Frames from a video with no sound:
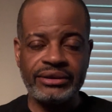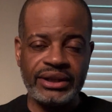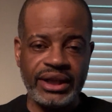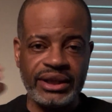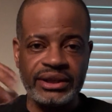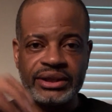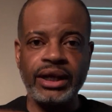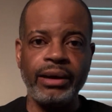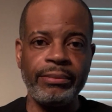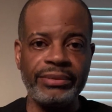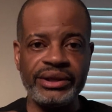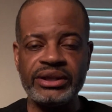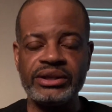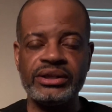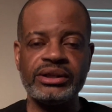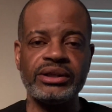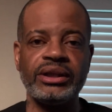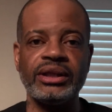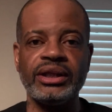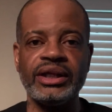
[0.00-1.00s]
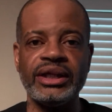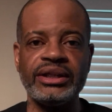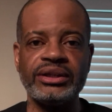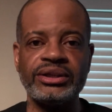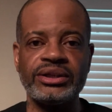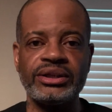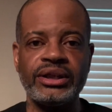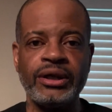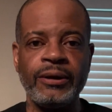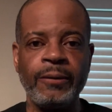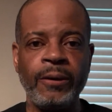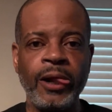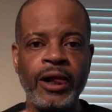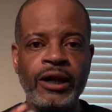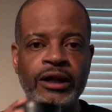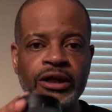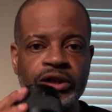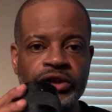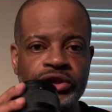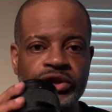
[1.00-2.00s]
that's coming into the lens.
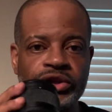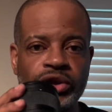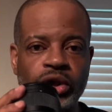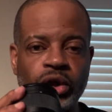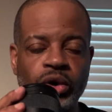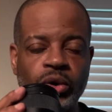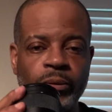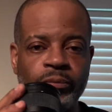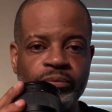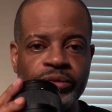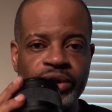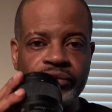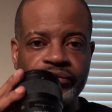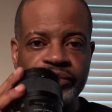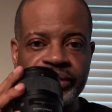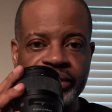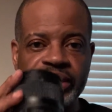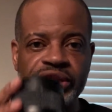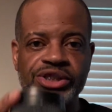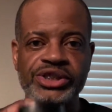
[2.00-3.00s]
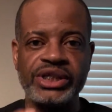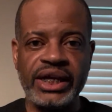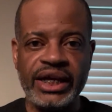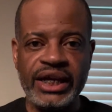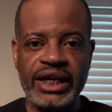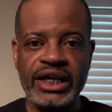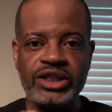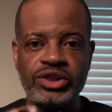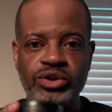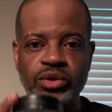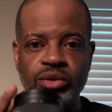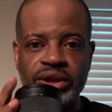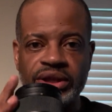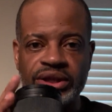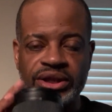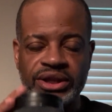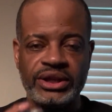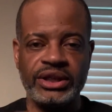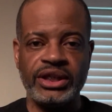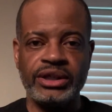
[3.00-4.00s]
So if you get your hands on a
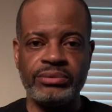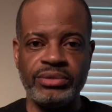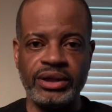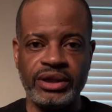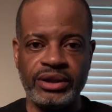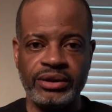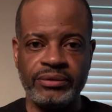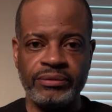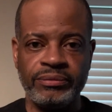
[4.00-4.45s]
Sigma